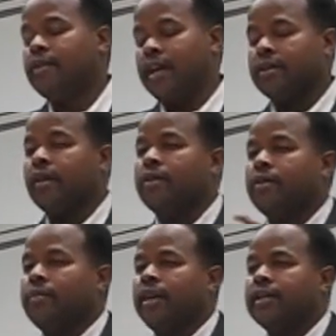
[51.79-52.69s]
and I'll talk to
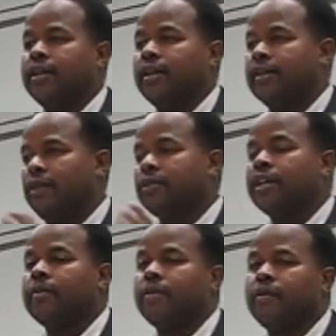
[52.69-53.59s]
you about that. That was
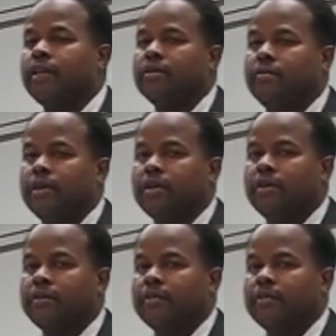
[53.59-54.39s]
an immigration bill.